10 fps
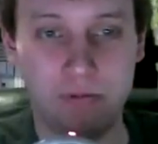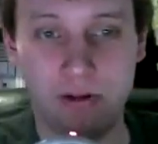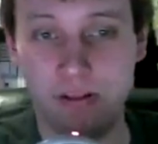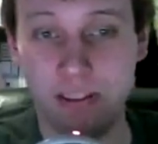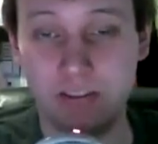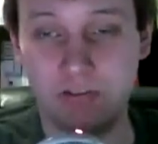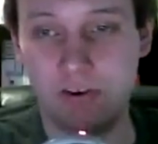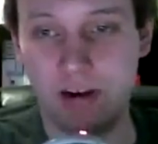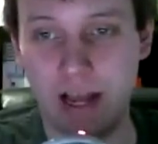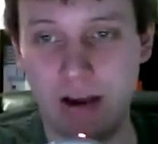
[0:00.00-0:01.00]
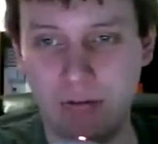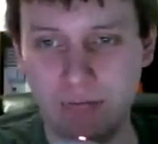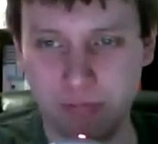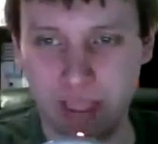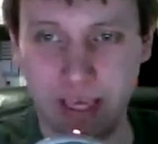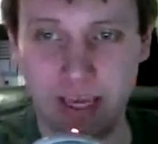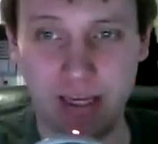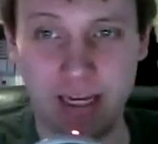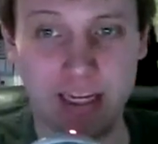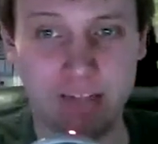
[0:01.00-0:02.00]
at least for now,
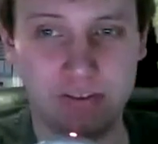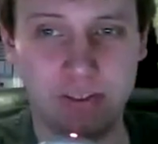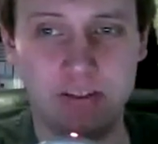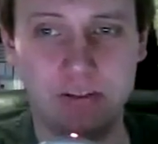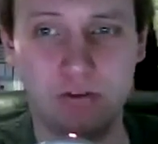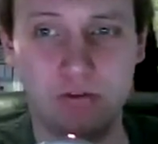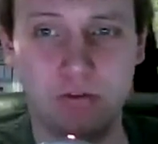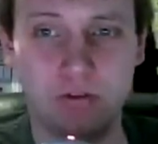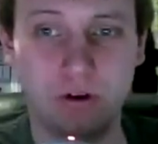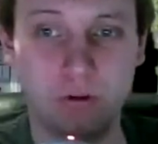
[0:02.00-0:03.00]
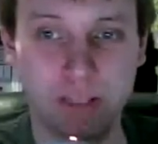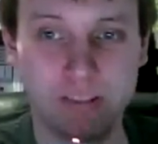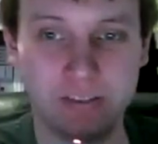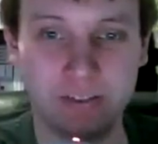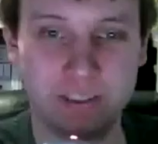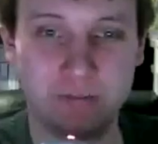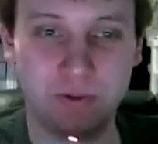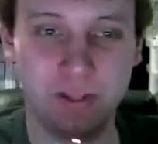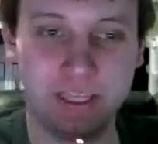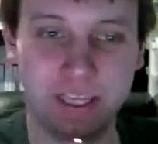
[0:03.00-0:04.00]
and I have to go into
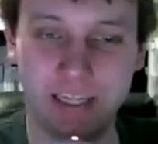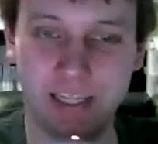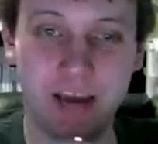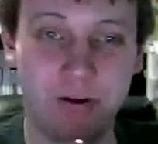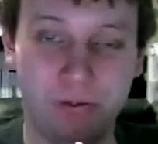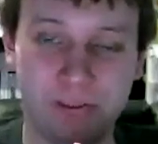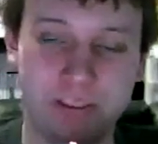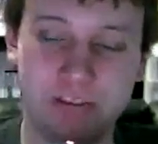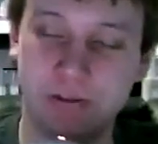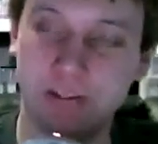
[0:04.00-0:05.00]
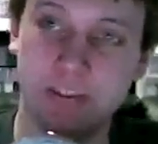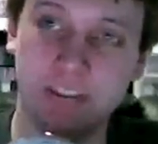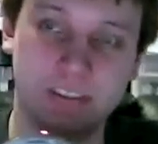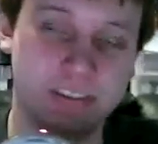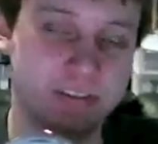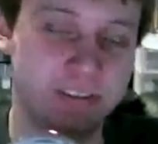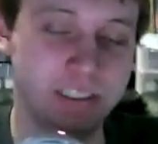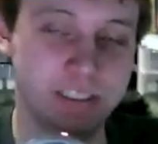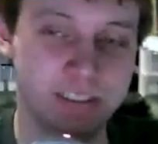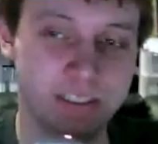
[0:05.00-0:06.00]
explaining that whole situation, so
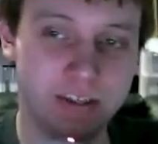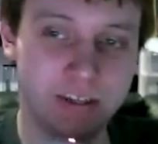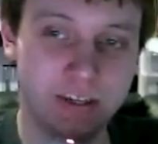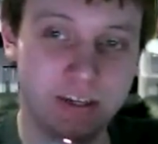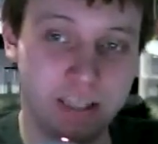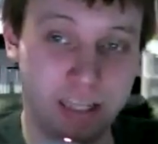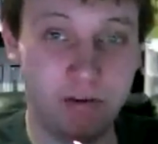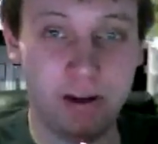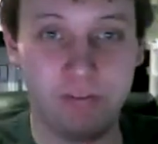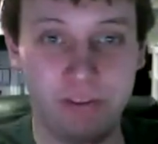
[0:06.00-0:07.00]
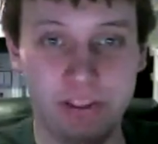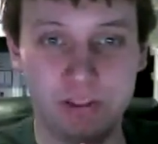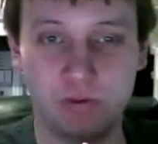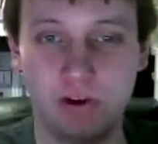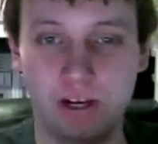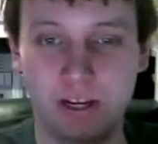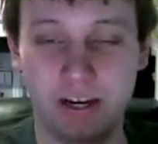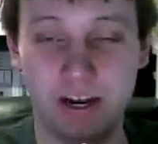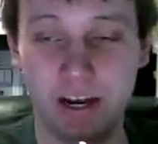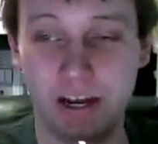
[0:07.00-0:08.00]
geez, get ready for this one.
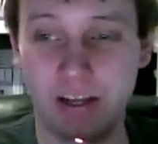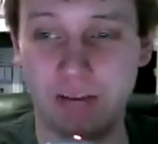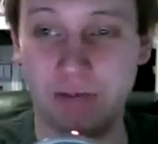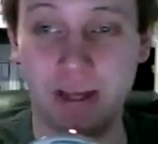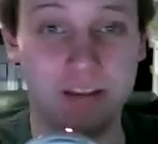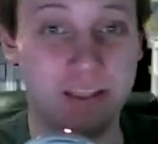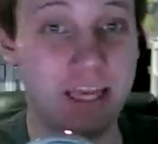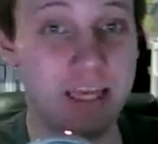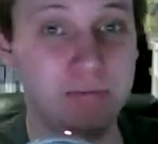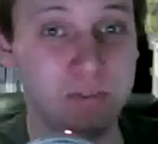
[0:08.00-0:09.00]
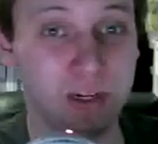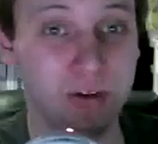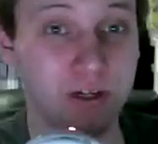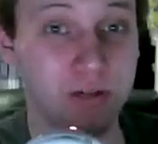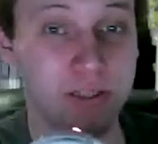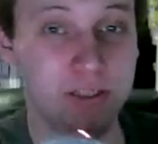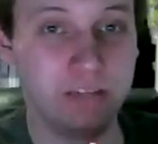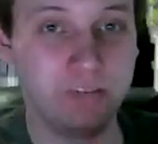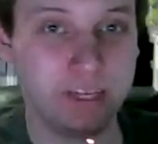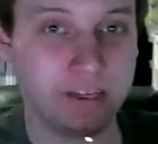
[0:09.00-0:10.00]
My games are going to be
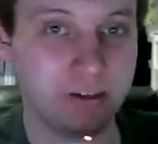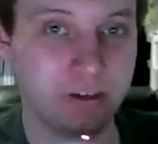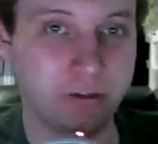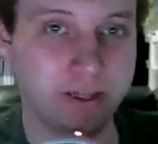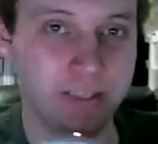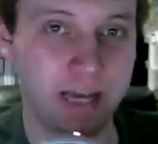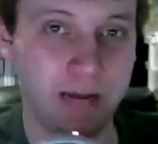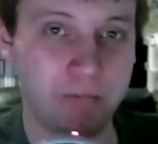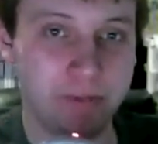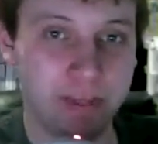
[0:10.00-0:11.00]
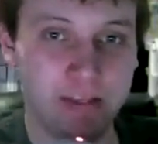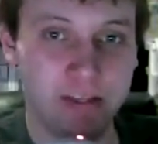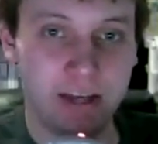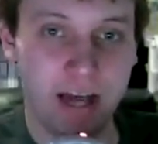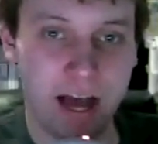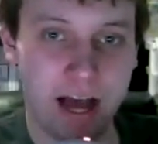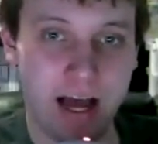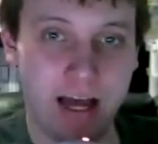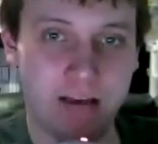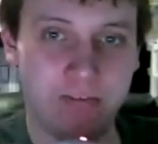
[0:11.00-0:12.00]
leaving Under the Big Top
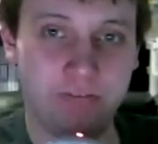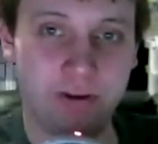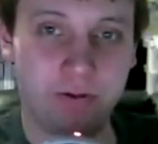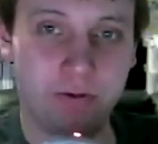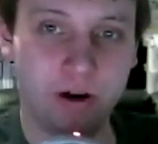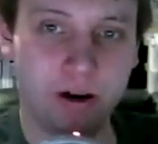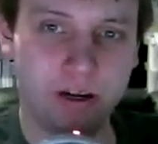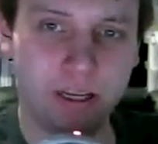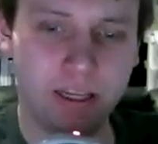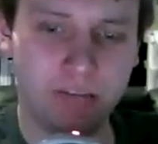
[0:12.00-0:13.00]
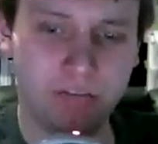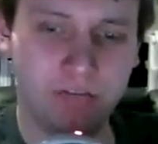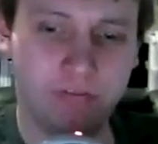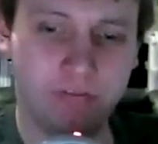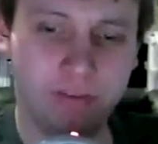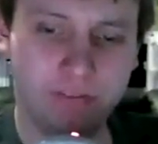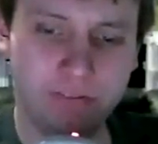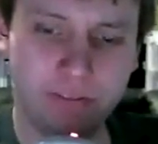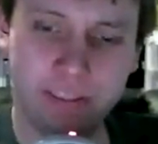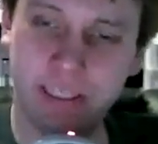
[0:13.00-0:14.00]
on February
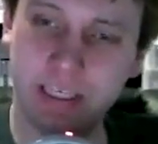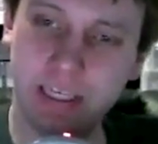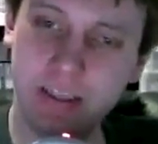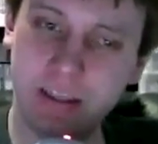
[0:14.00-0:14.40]
15th,